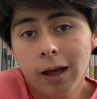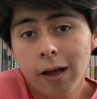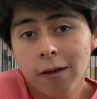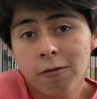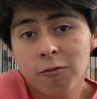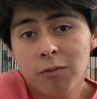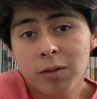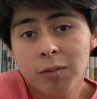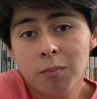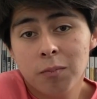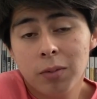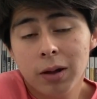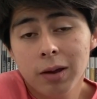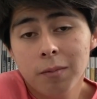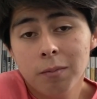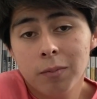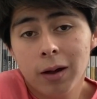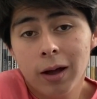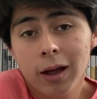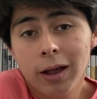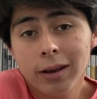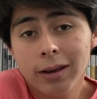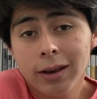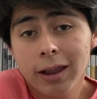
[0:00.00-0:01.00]
I've been
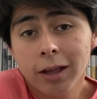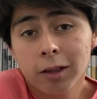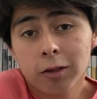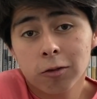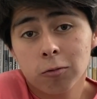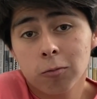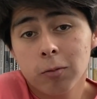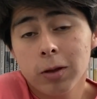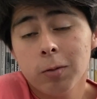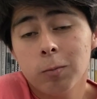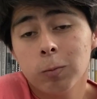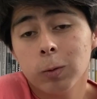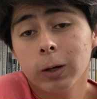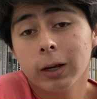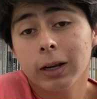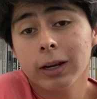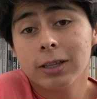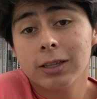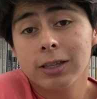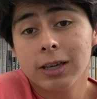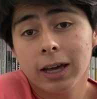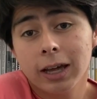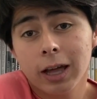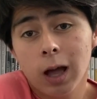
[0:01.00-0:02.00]
BudBot. Next week we're going
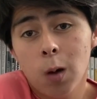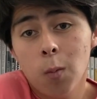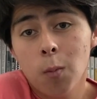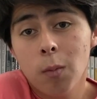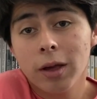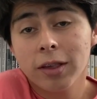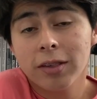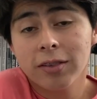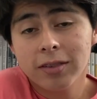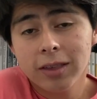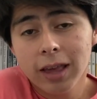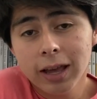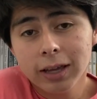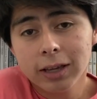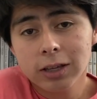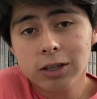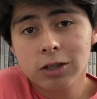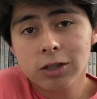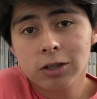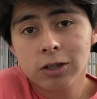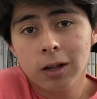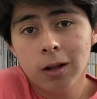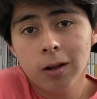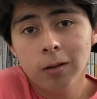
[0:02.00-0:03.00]
to check out my second
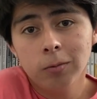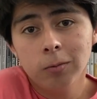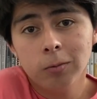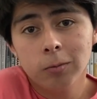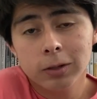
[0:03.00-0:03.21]
shelf,